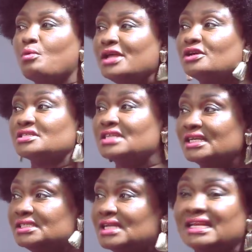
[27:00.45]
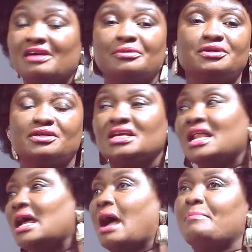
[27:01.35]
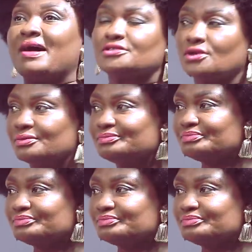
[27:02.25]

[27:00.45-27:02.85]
When Osinachi died, everybody was saying, her pastor.